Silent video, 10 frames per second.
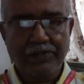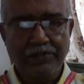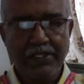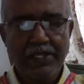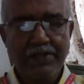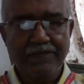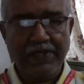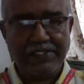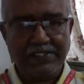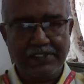to the
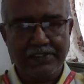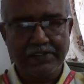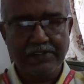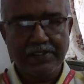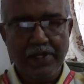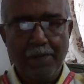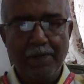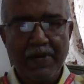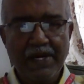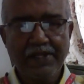wheels.
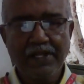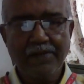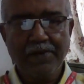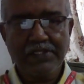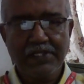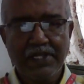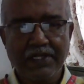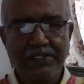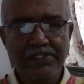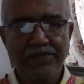Manual gearbox, it
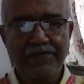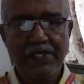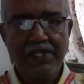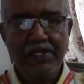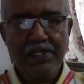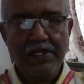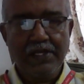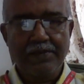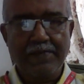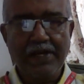consists of the
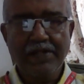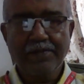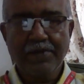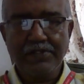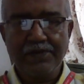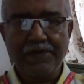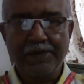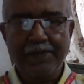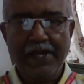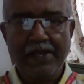manual gearbox. It will
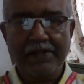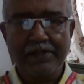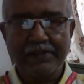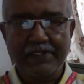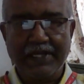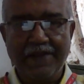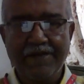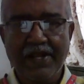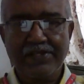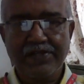be the
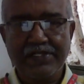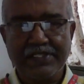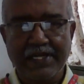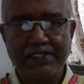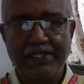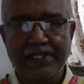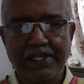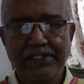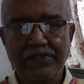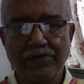driver has to select the
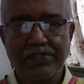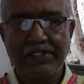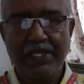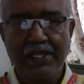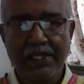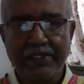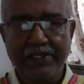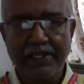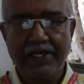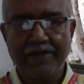gears using the
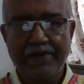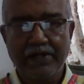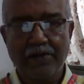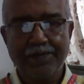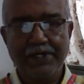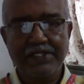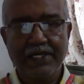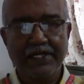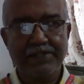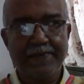gear lever and operates the
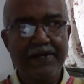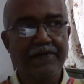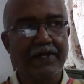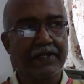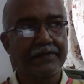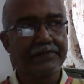clutch manually.